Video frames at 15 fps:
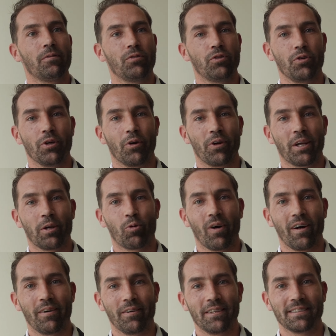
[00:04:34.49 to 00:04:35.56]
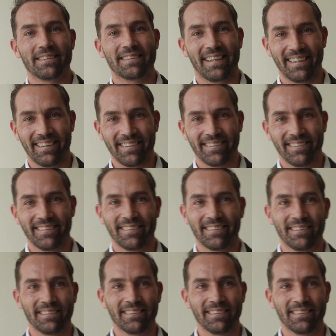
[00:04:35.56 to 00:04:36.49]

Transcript: do your inquiries. Thank you.